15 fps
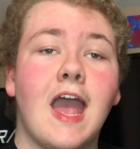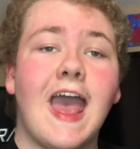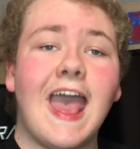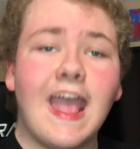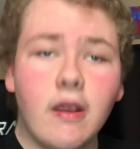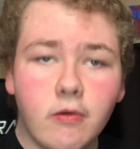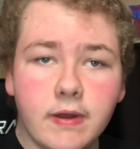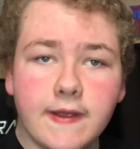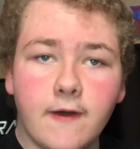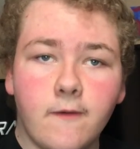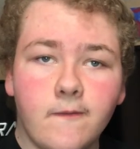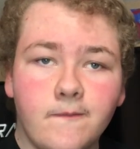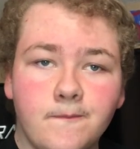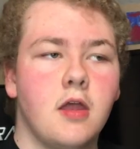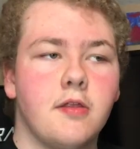Ariel,
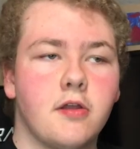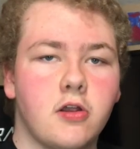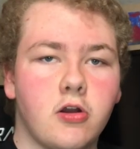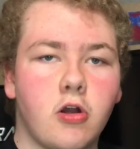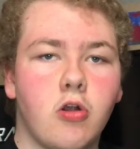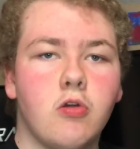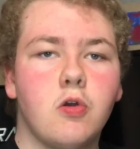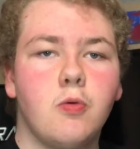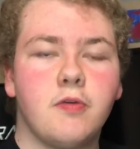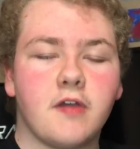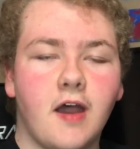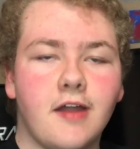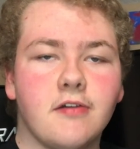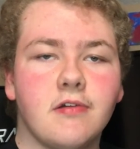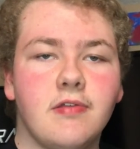the girl who was
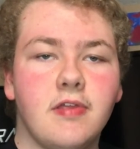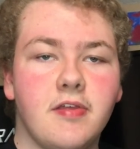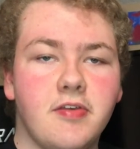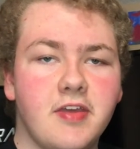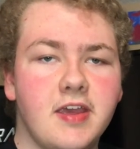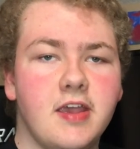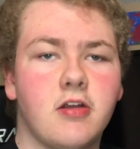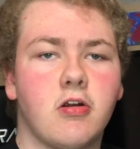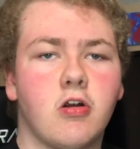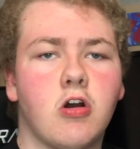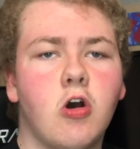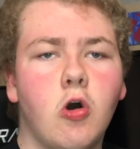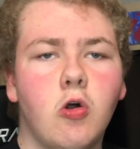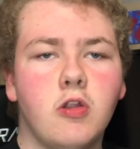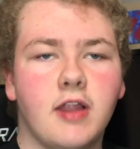under the sea her
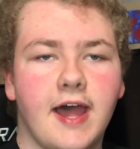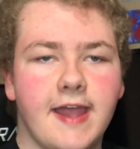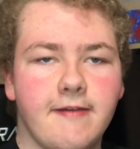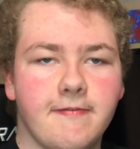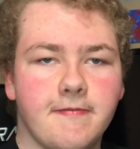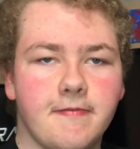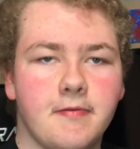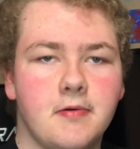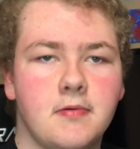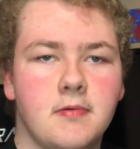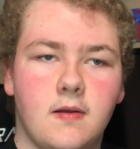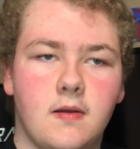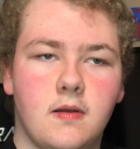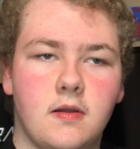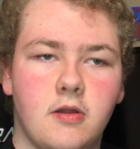whole life,
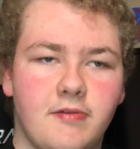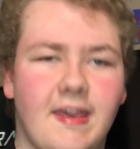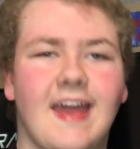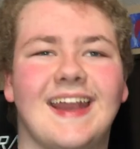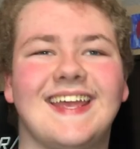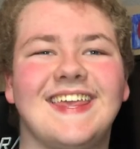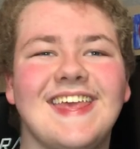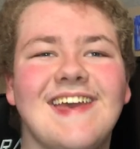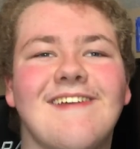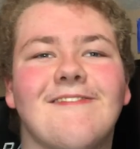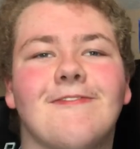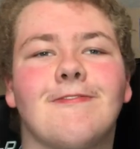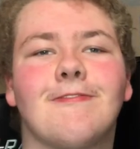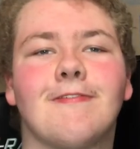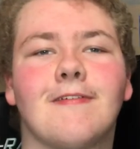knows how to
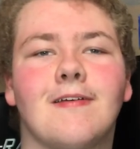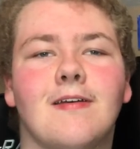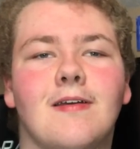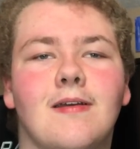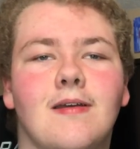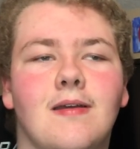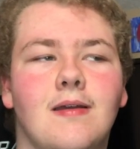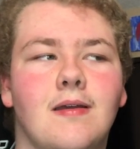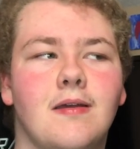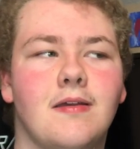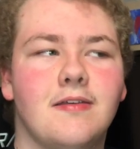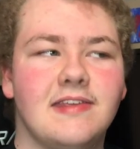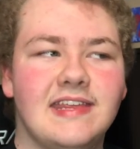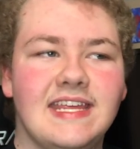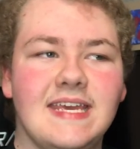give
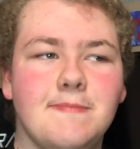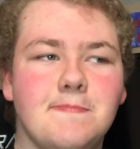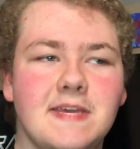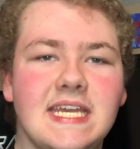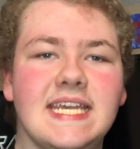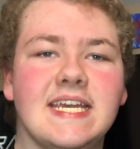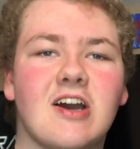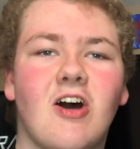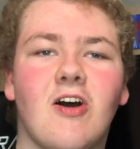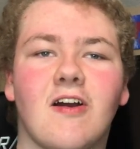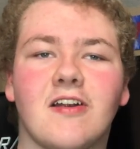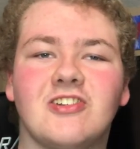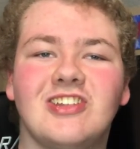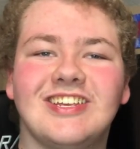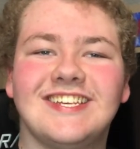
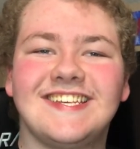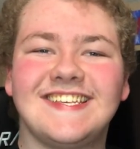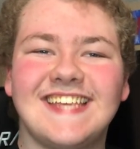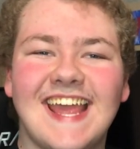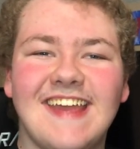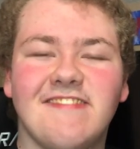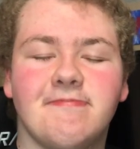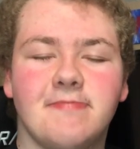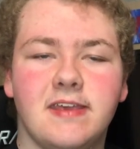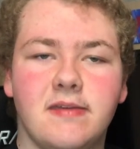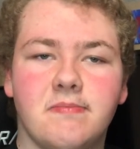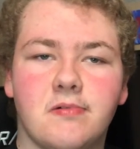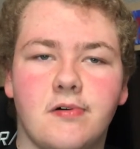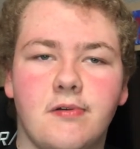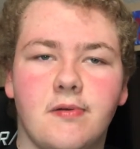CPR to save
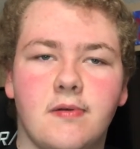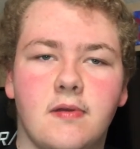people.